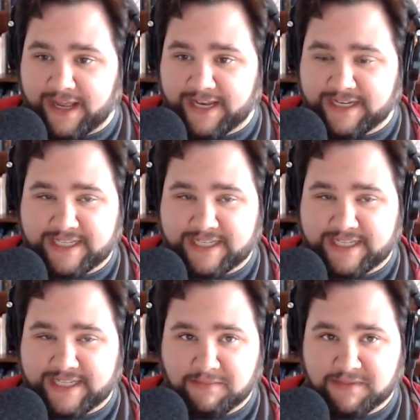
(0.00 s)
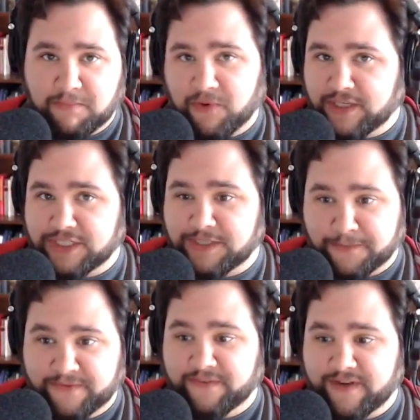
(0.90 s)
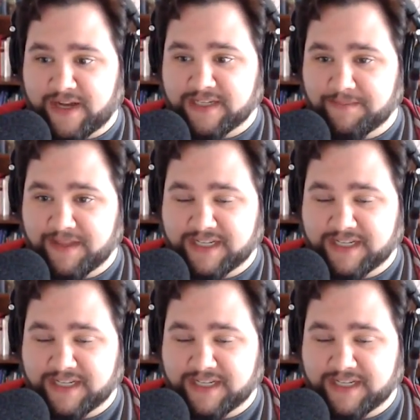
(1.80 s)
it seems like more than just a proof of concept.